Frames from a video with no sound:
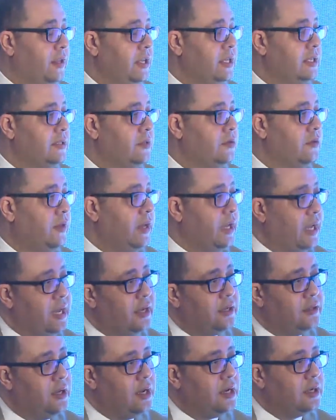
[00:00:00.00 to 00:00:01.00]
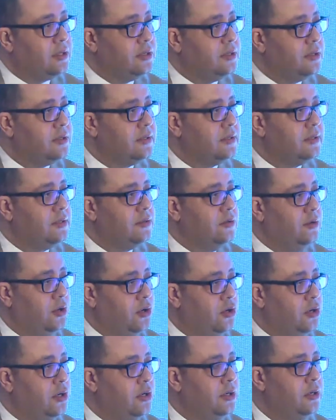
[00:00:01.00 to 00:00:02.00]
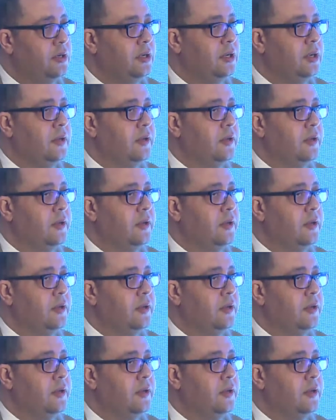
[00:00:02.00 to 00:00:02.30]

this to the young doctors to learn,